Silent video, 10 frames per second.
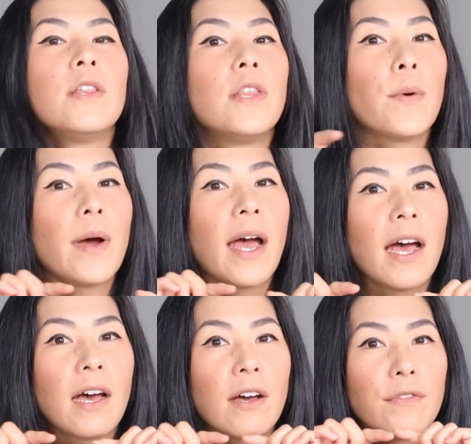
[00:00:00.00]
They'll
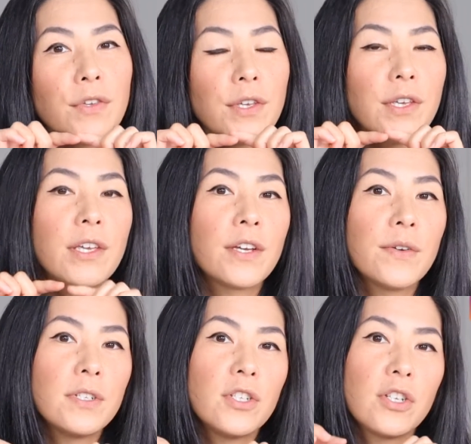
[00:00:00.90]
have, you can
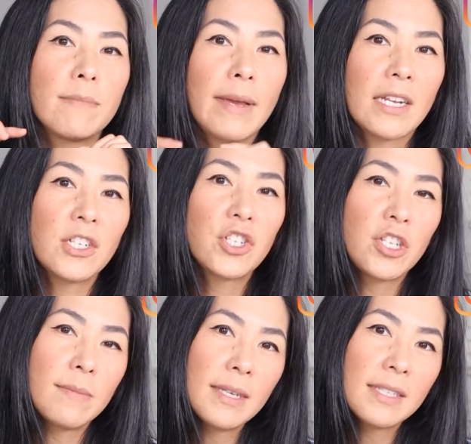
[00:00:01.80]
go into your managed
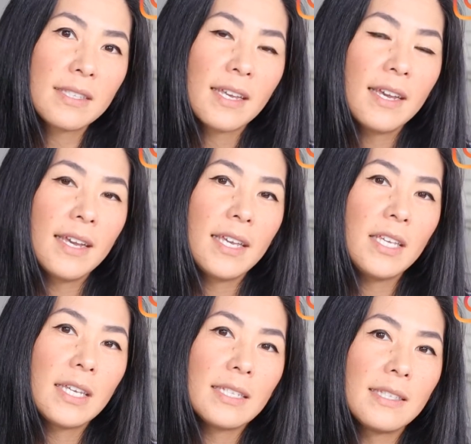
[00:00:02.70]
shipments and
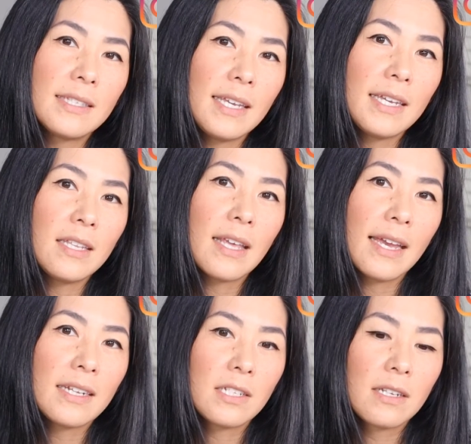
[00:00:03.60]
you can see like